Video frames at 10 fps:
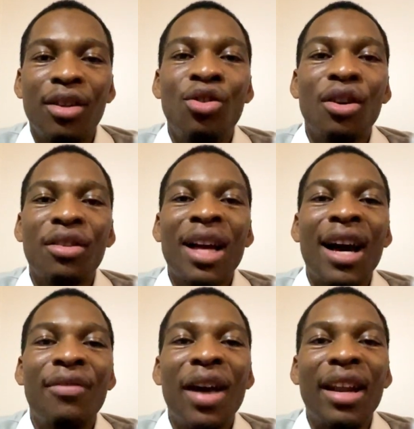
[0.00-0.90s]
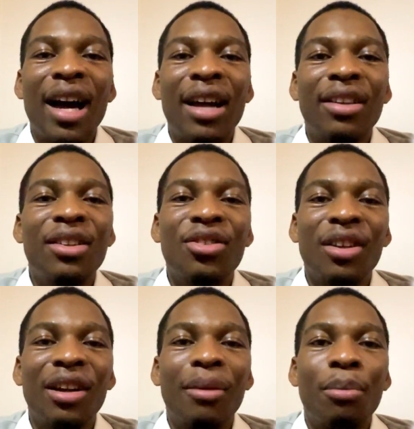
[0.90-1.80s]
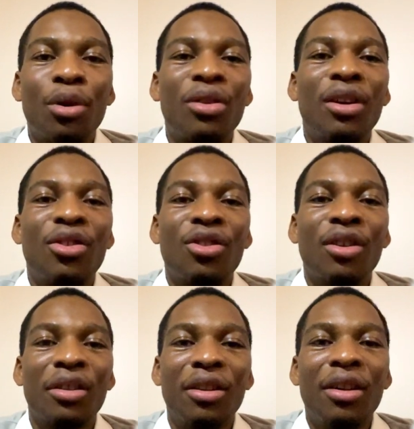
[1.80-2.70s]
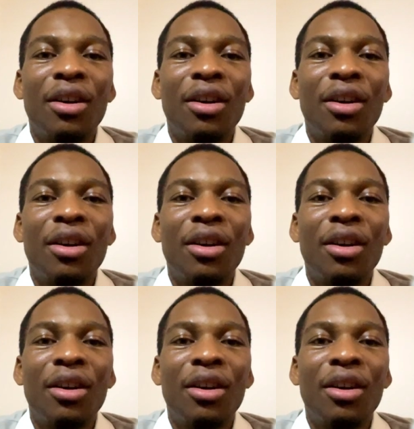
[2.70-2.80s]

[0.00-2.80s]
just have that additional protection